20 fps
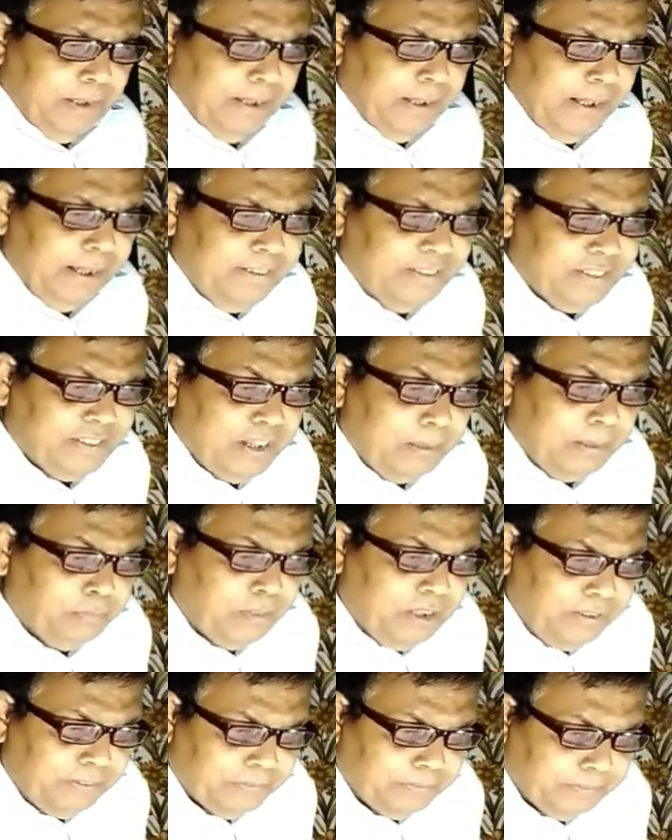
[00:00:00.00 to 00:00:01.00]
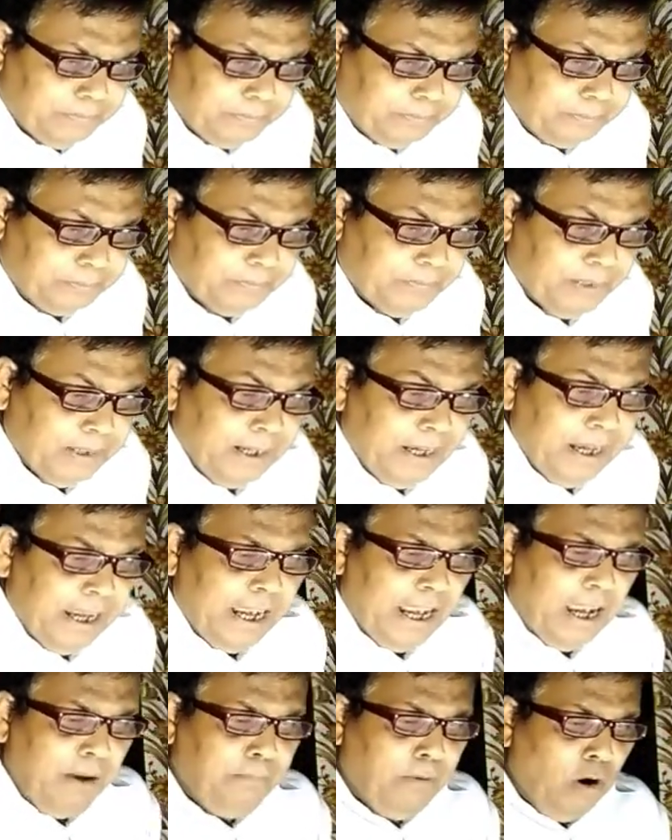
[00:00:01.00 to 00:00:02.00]
is something
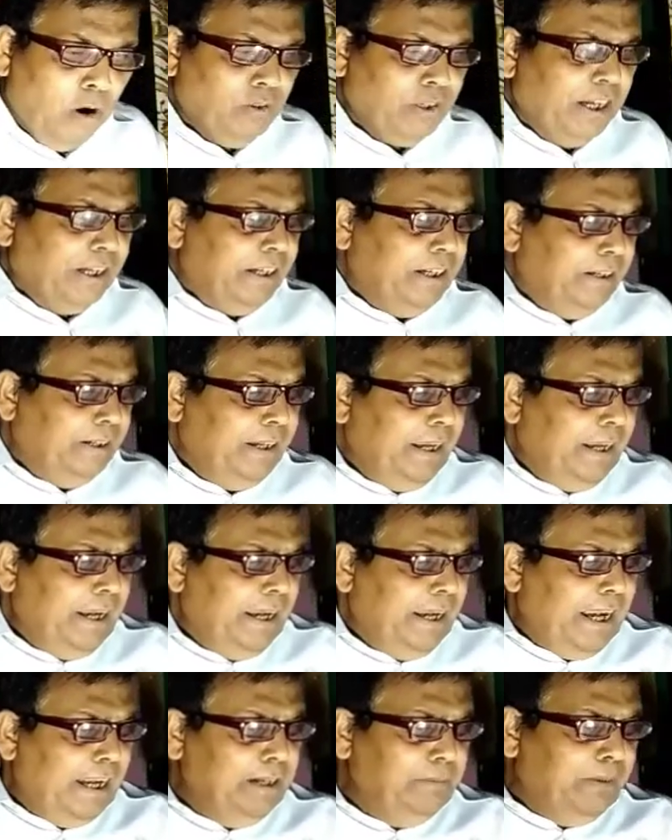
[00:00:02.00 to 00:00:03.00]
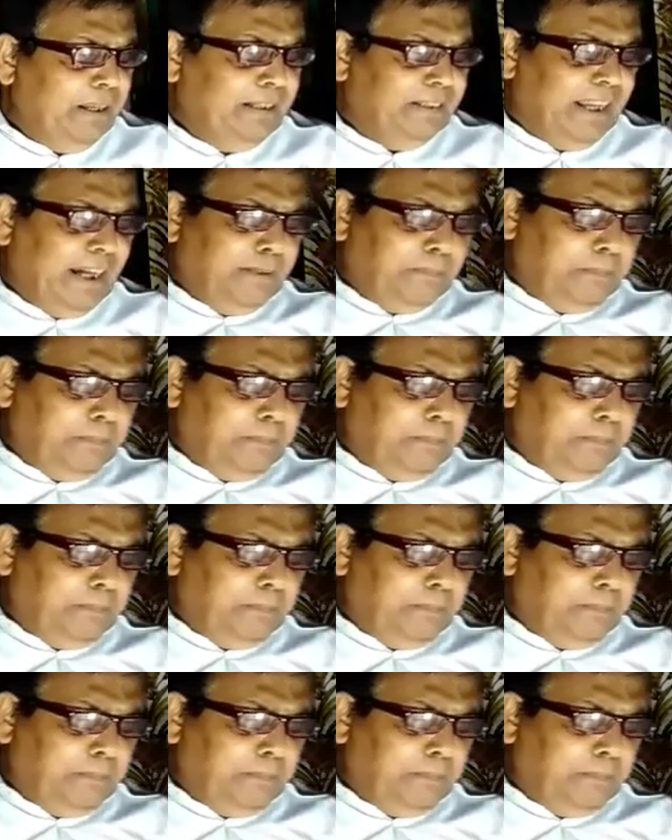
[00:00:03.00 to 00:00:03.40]
about an animal that